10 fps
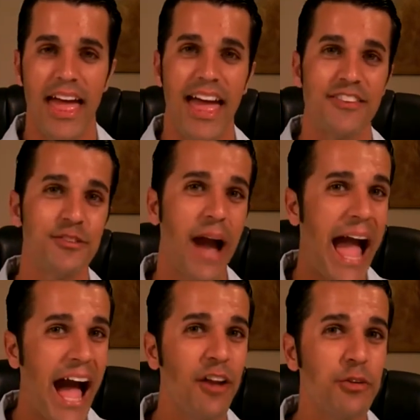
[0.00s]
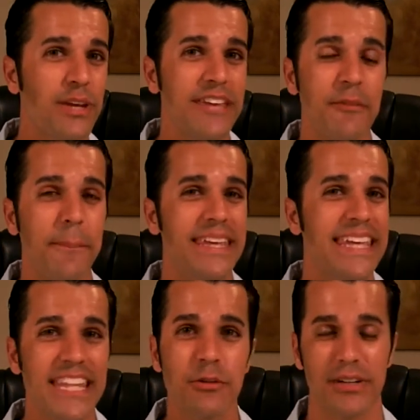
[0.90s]
So how do we even
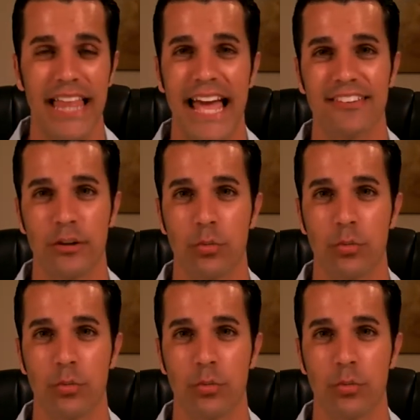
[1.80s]
begin to relax in a